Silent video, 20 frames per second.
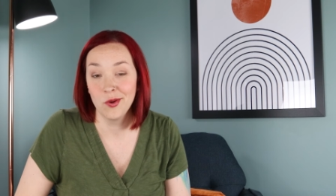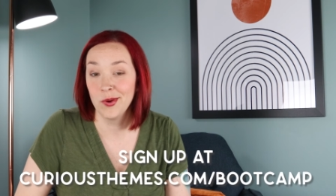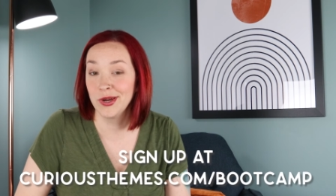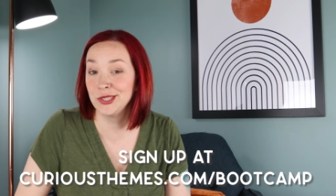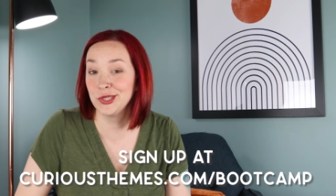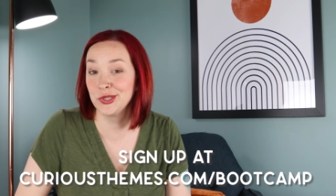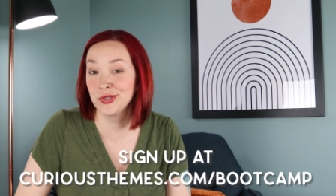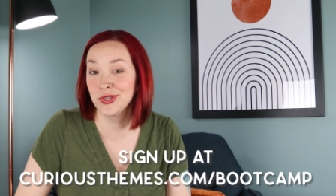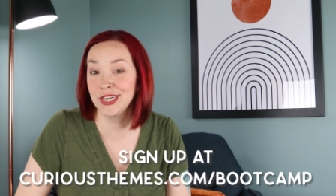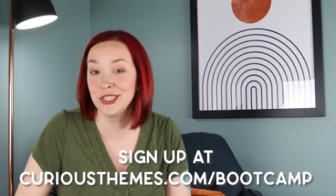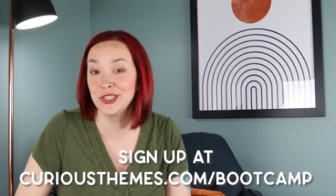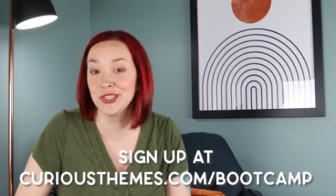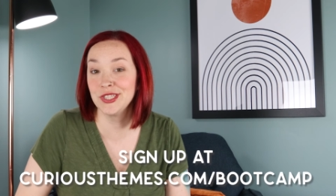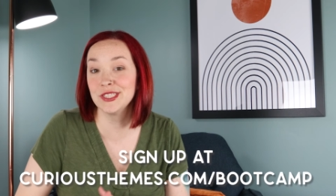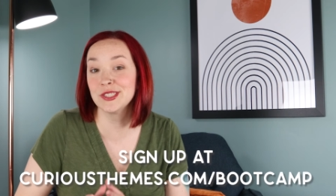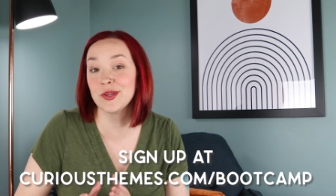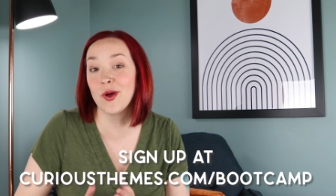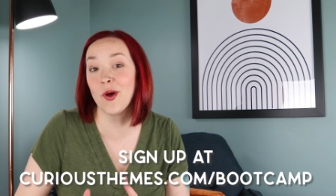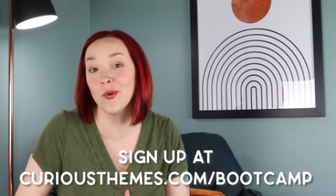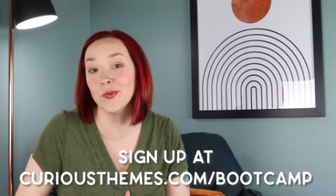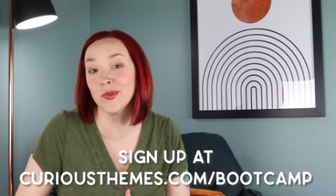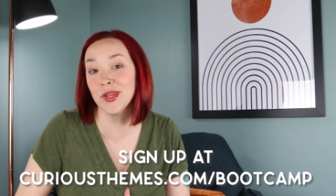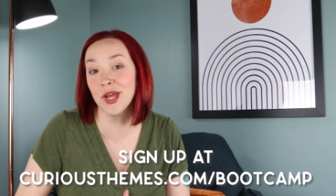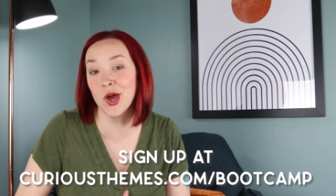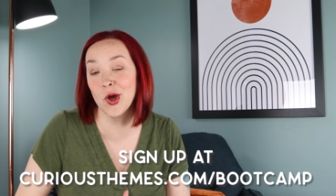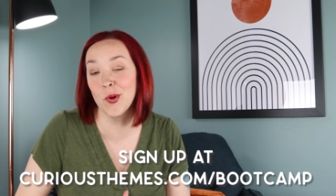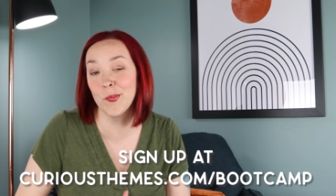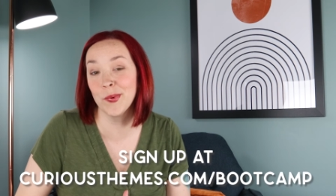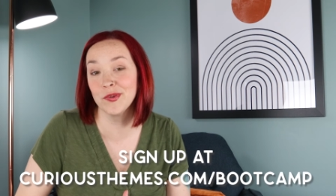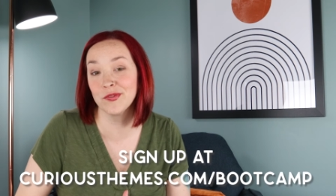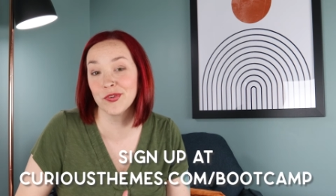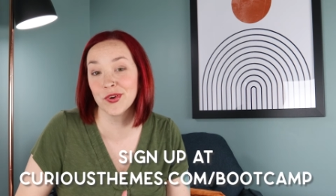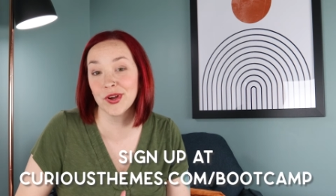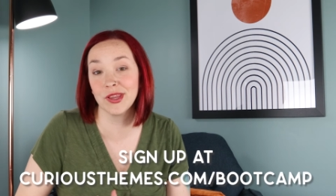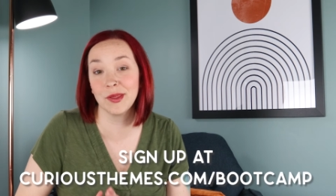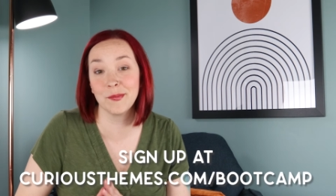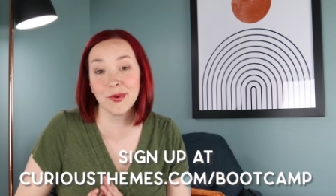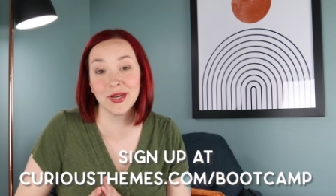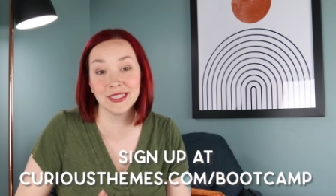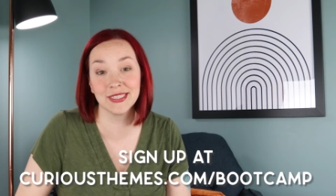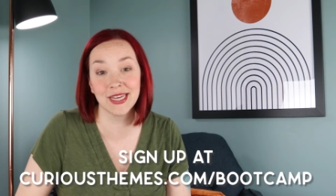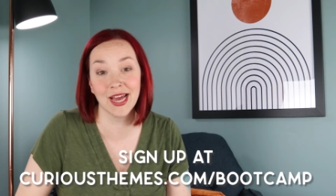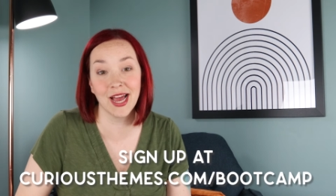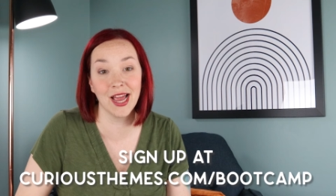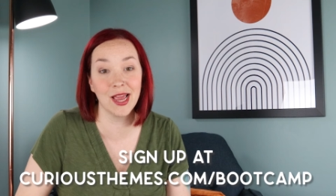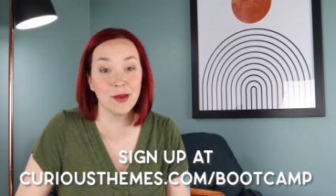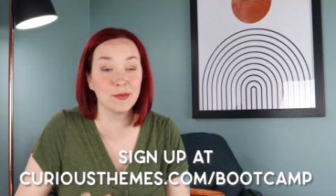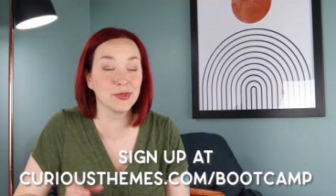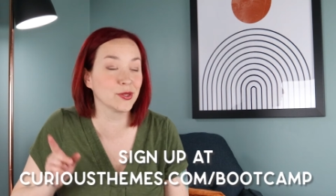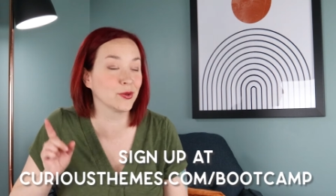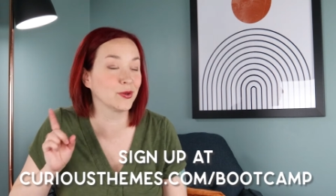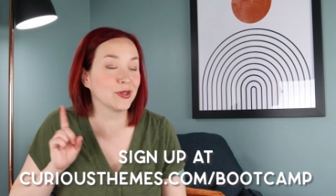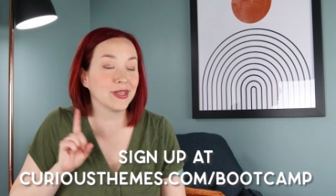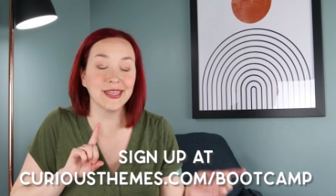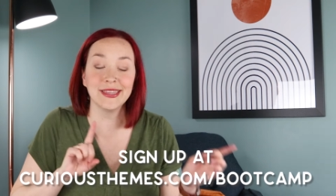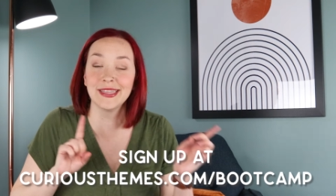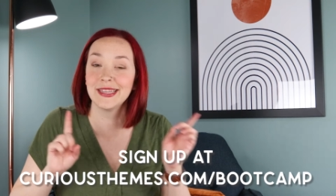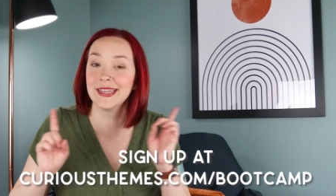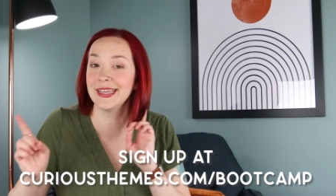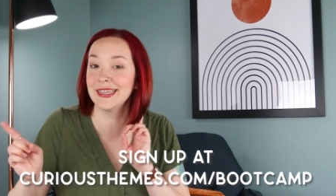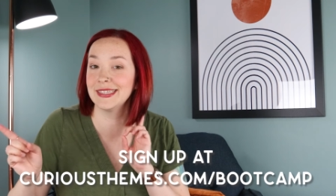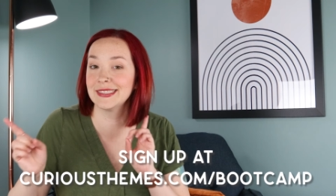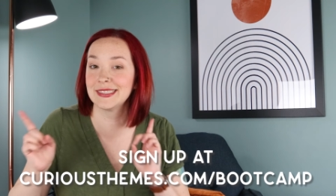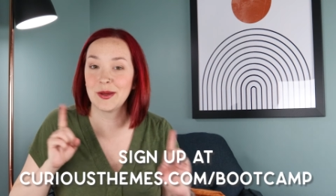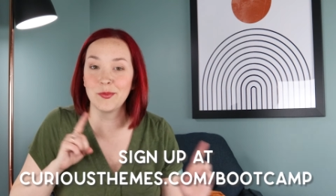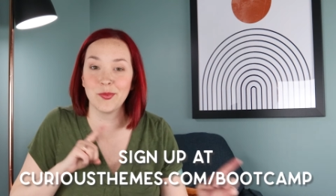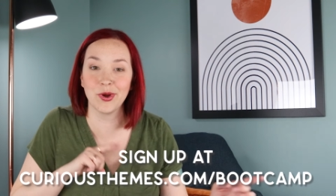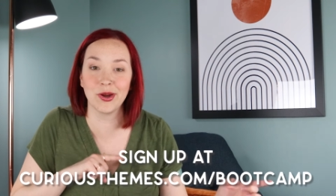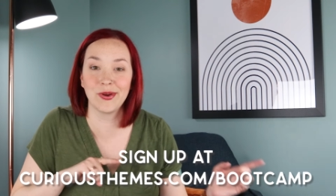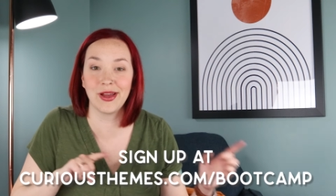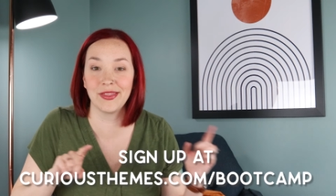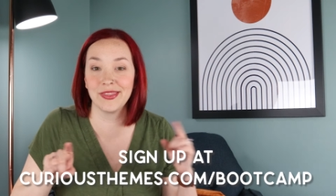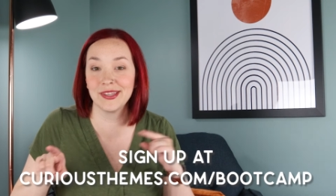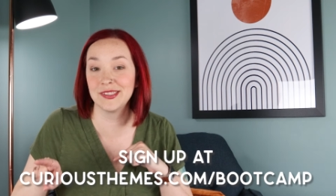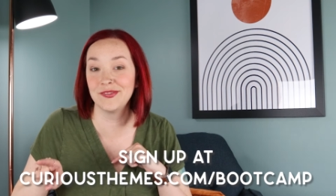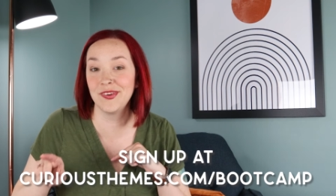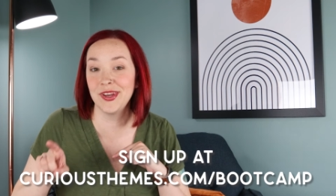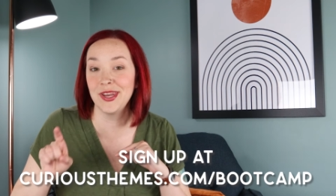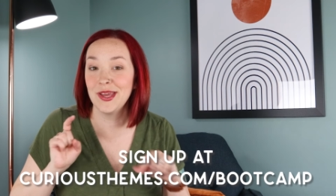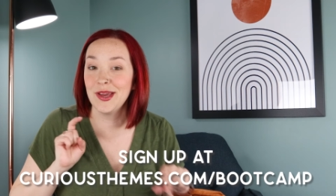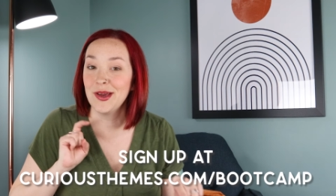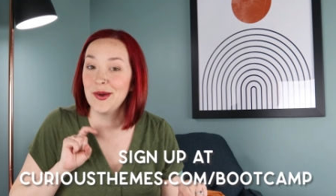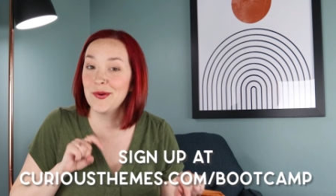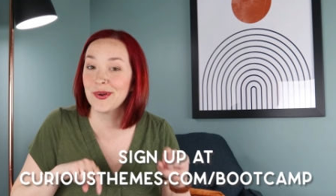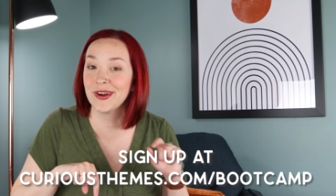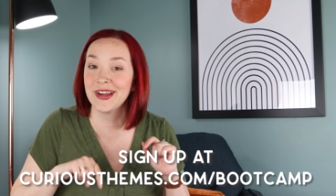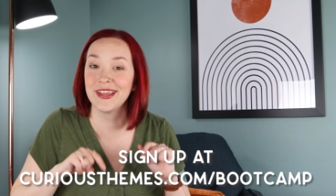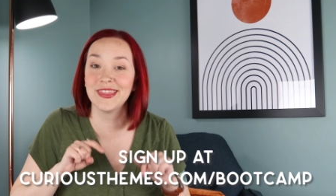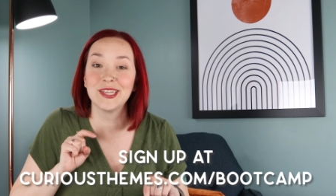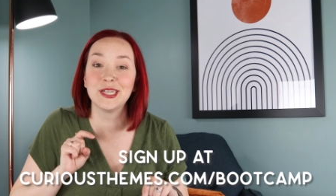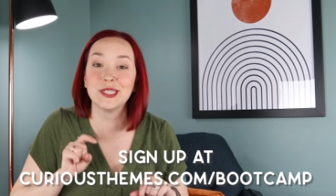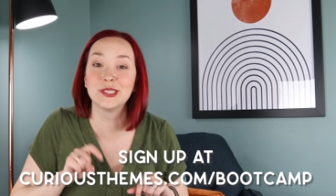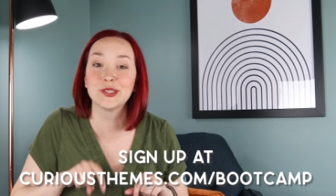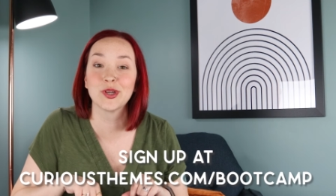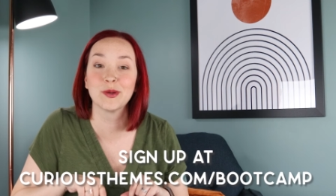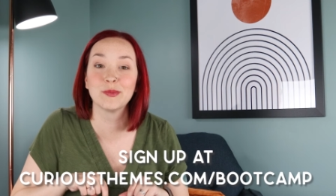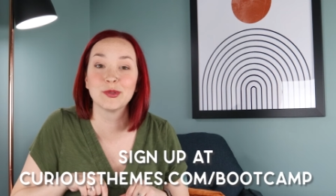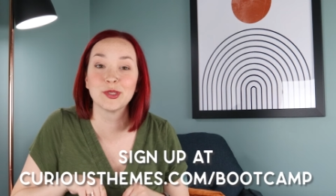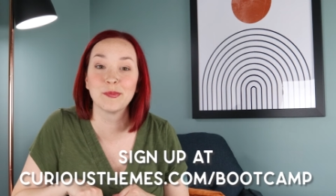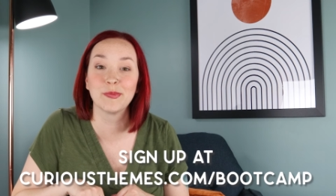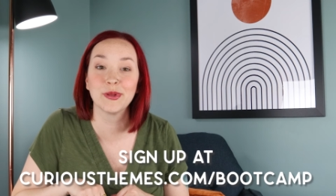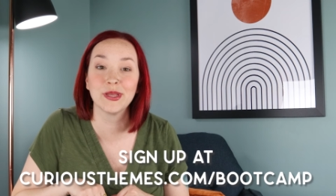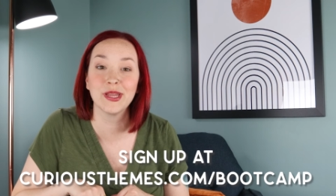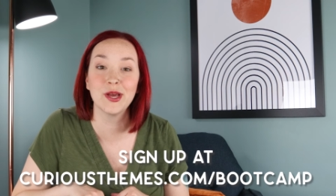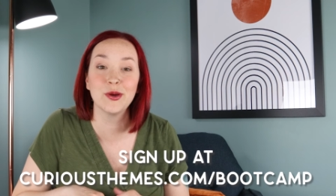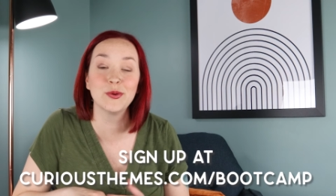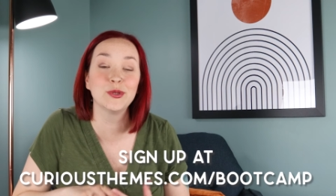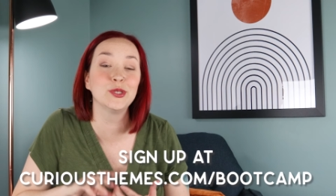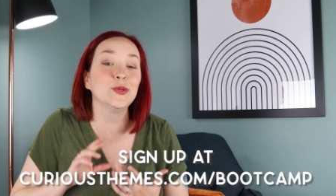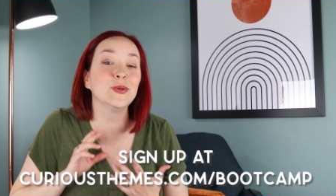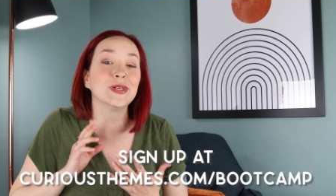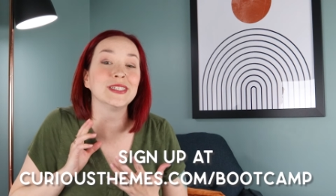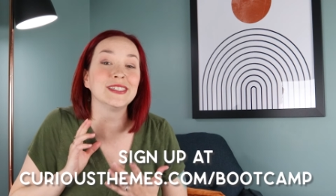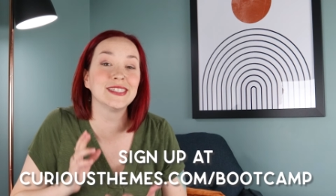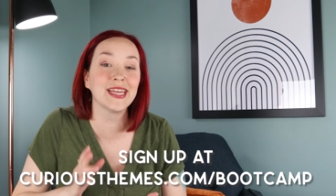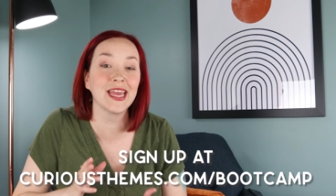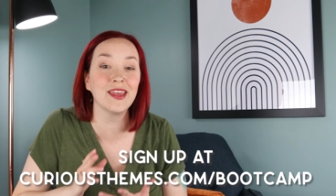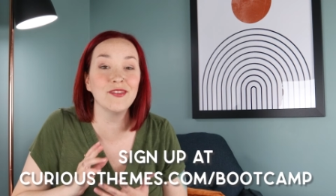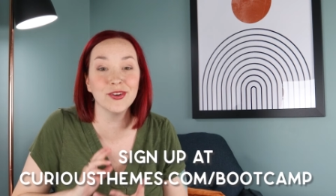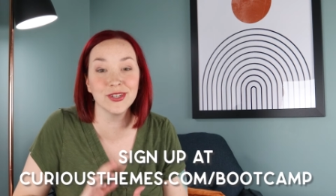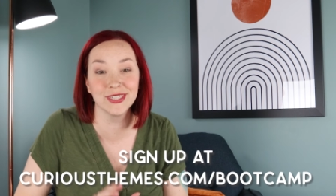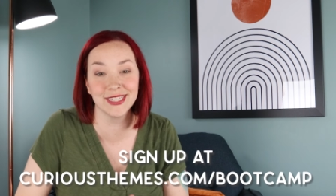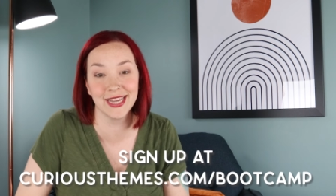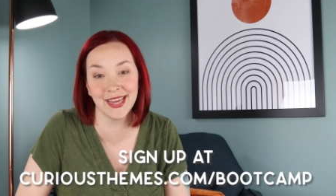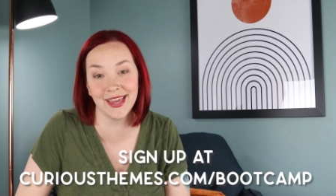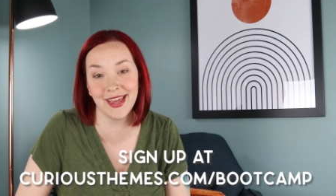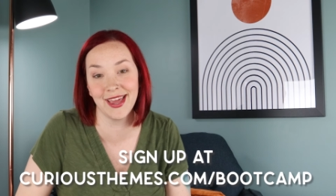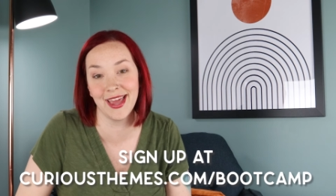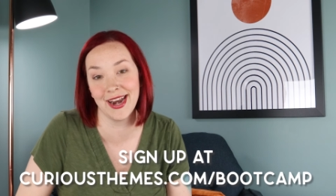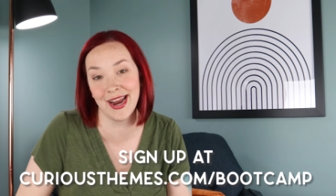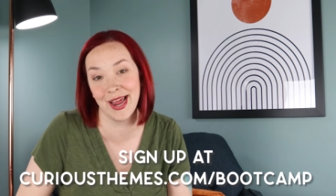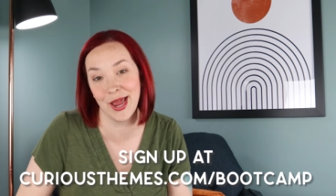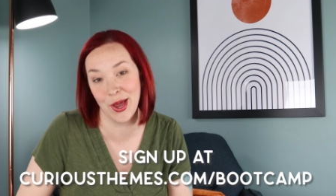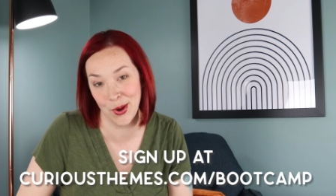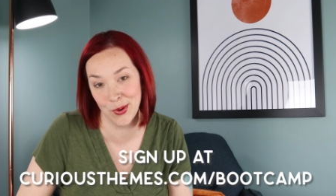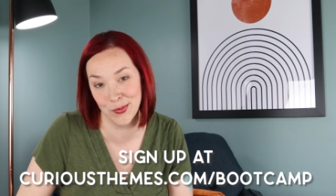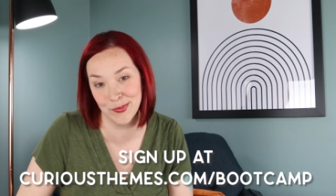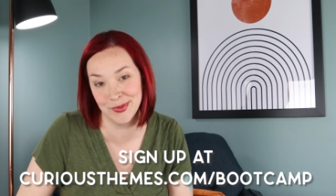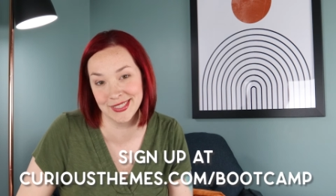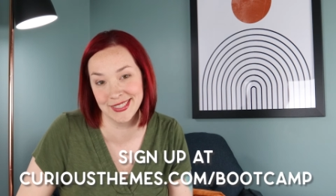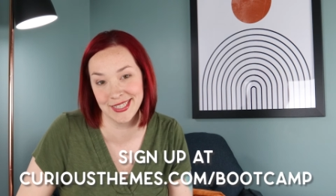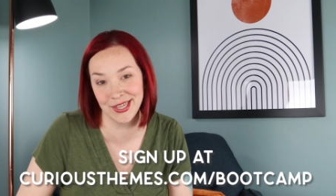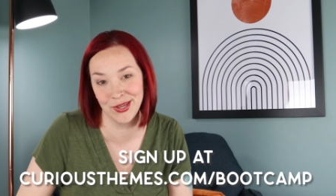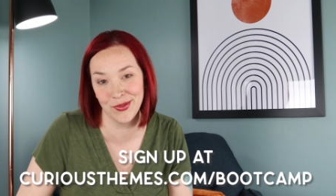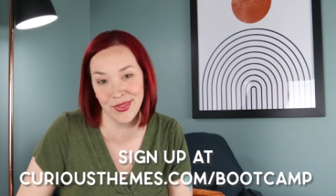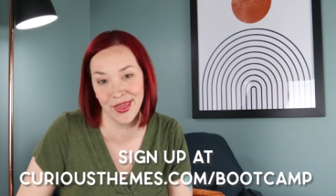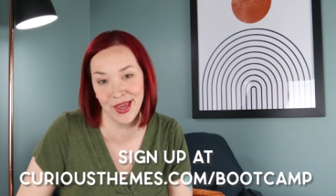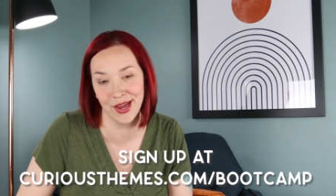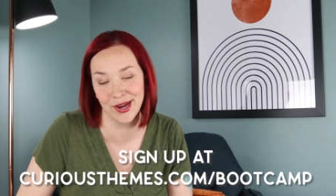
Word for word: Registration is only open for a limited time, so click the link somewhere around this video or in the description below to save your ticket and I hope to see you